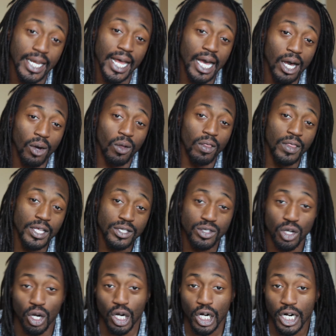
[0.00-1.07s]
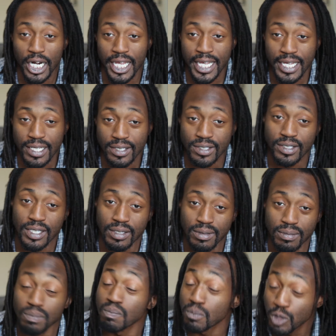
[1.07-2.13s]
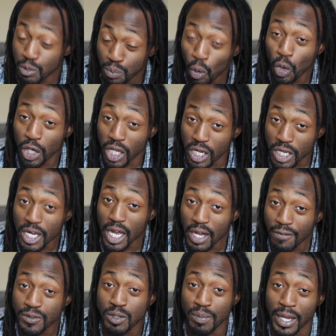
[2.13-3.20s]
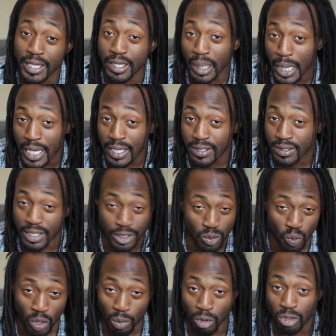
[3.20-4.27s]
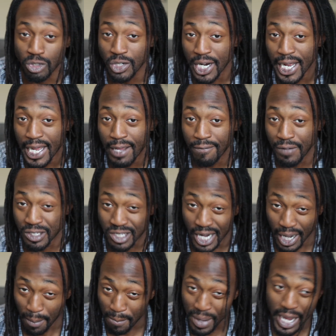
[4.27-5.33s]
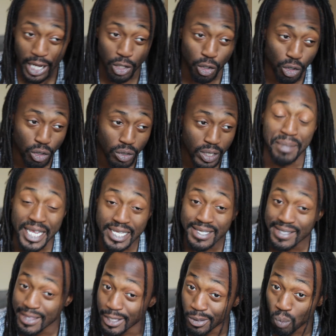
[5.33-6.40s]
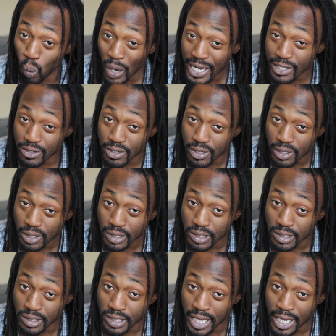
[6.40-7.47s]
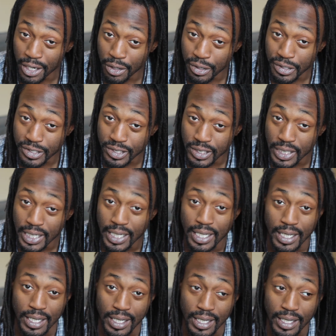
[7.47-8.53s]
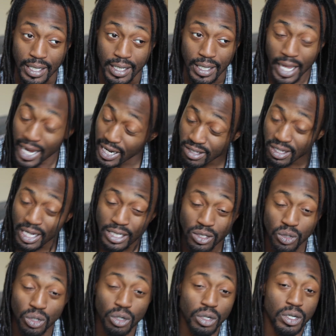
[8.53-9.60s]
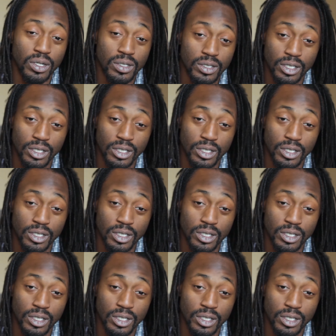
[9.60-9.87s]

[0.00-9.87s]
Now, this car is sporty enough to make the list. It's rear-wheel drive, it's got a manual, meets the weight standards, and it's got 2 doors.